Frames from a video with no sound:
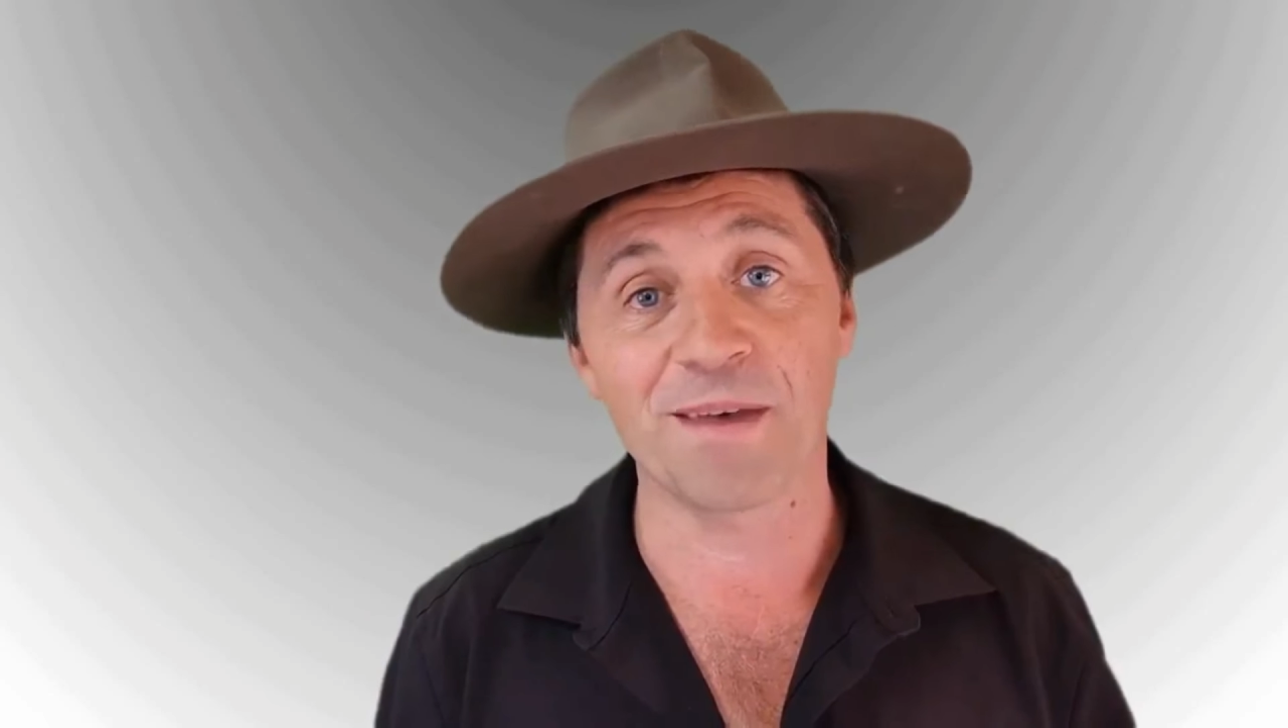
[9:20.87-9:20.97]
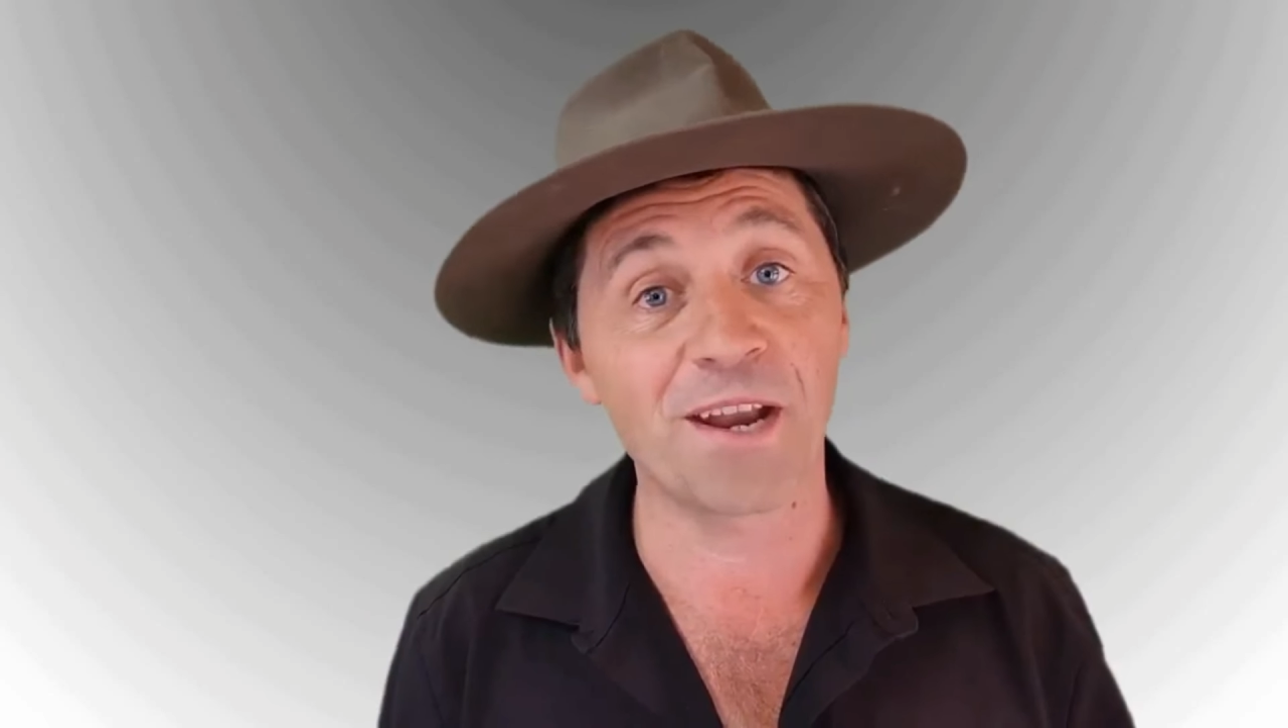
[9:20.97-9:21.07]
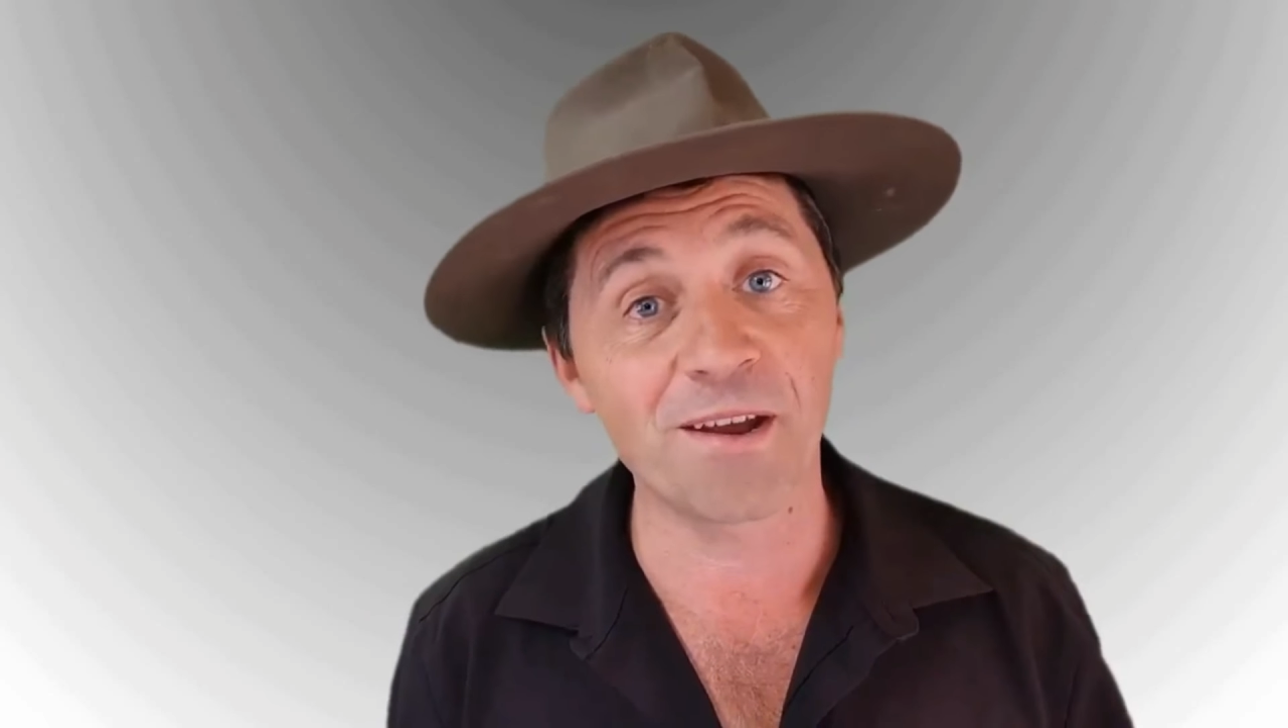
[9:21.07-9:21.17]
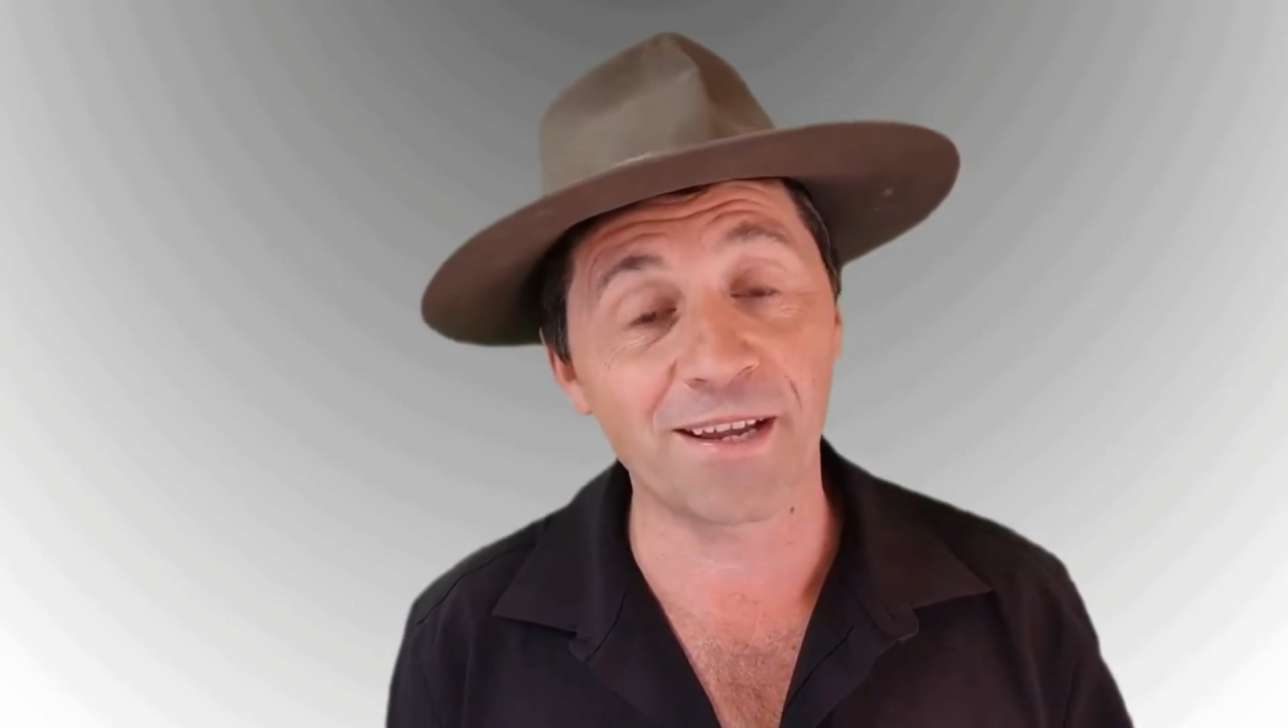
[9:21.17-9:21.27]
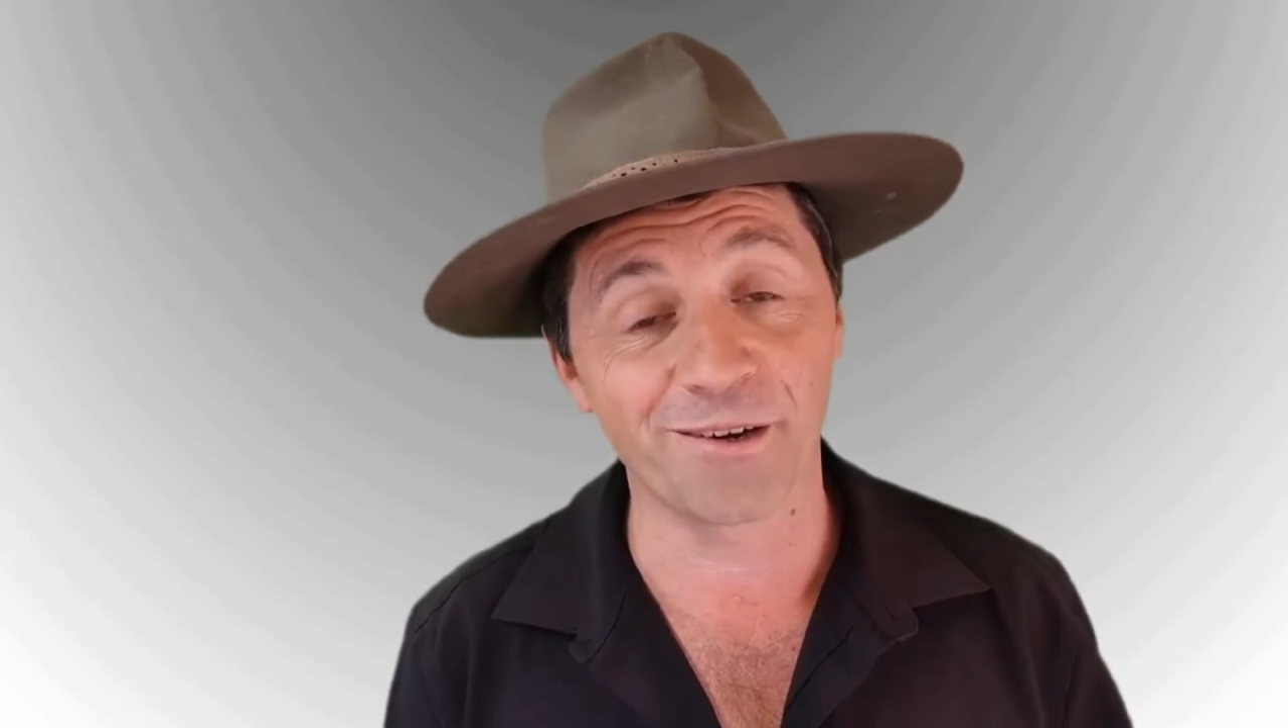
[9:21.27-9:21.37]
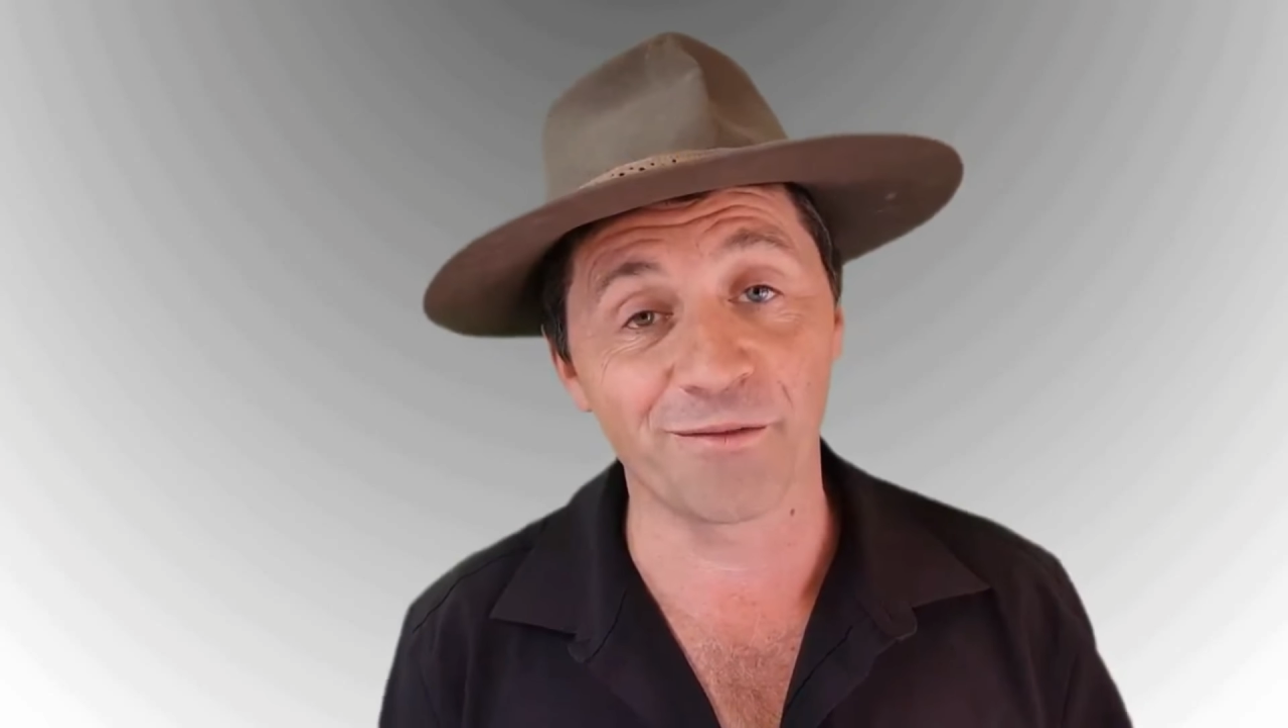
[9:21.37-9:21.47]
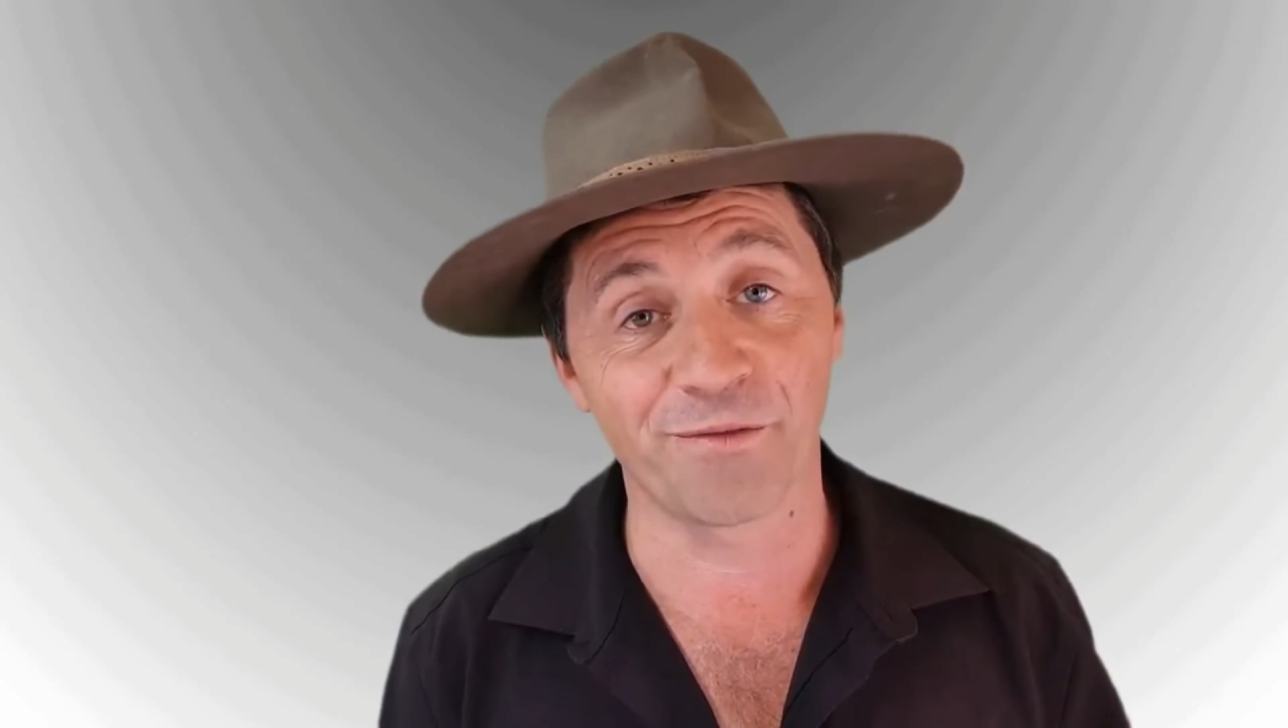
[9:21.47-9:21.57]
they don't get on